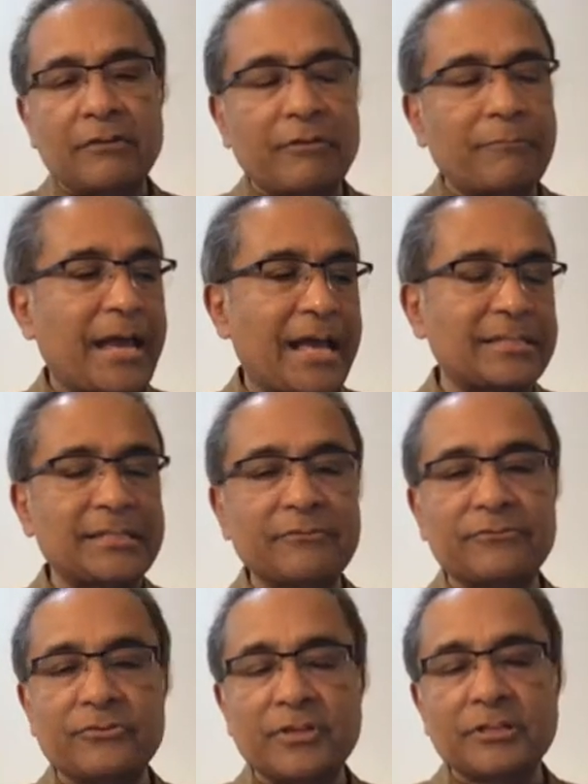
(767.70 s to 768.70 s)
of a
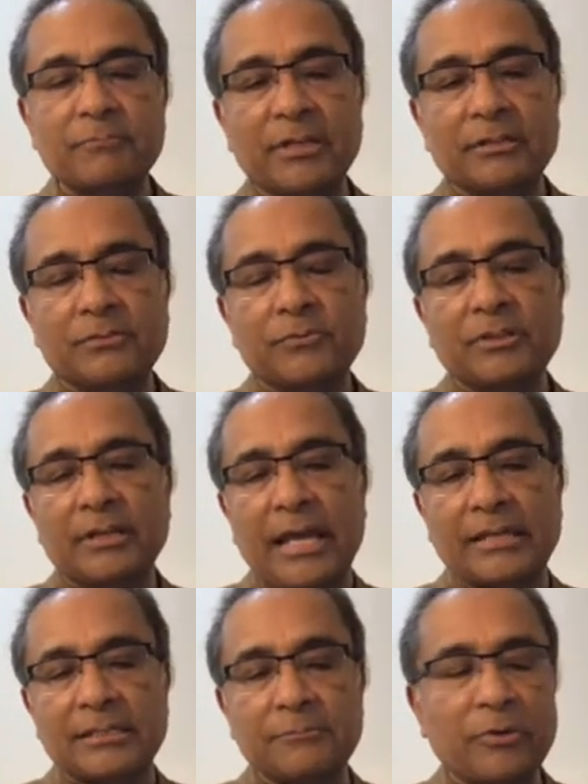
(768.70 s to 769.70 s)
passive treatment with an
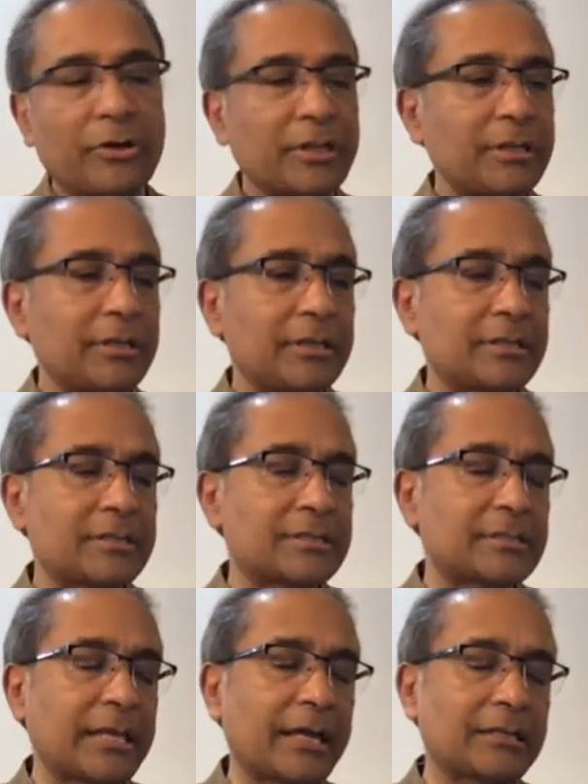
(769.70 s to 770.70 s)
antibody,
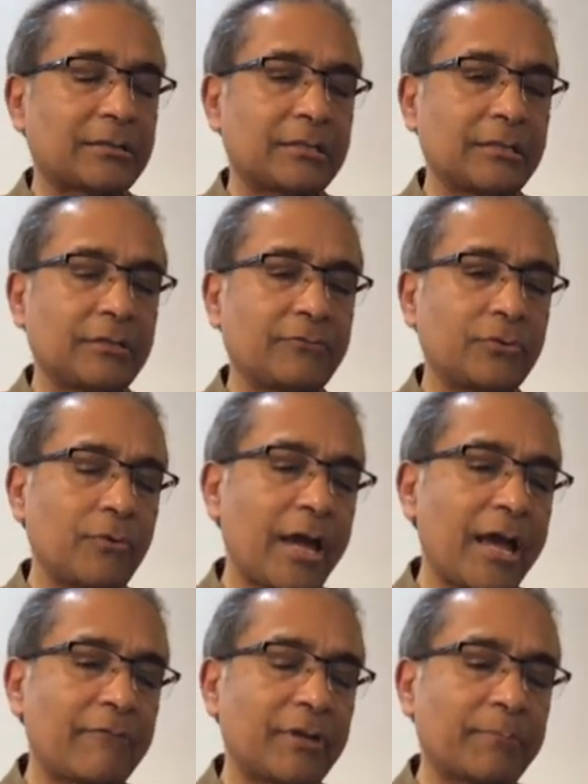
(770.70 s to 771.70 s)
is that if you
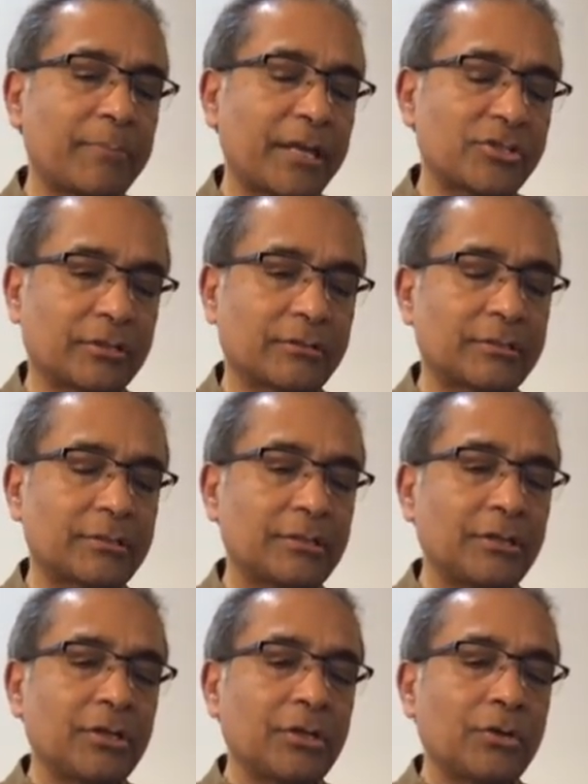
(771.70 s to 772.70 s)
have a patient
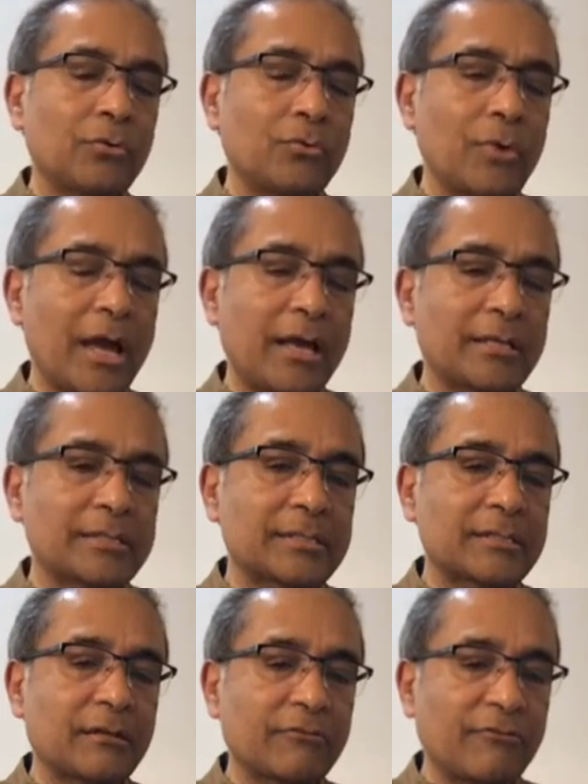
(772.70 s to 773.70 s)
who has
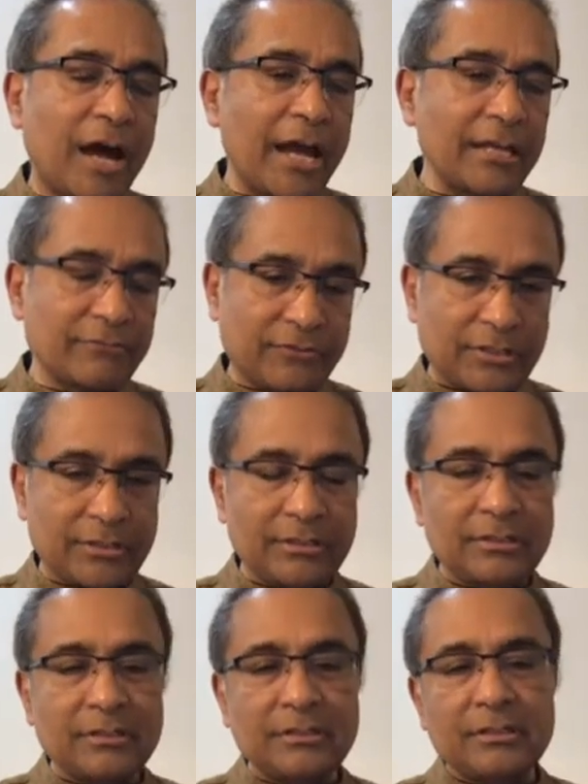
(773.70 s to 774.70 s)
survived
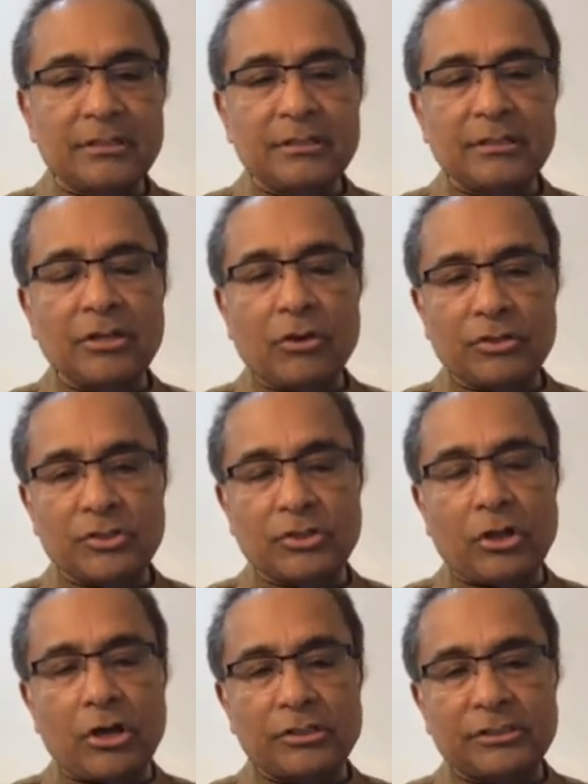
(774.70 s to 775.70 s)
the
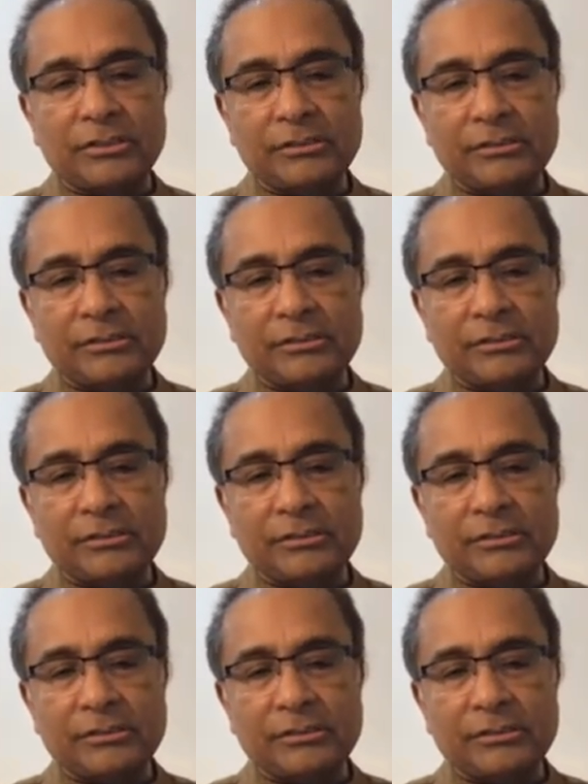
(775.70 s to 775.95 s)
onslaught,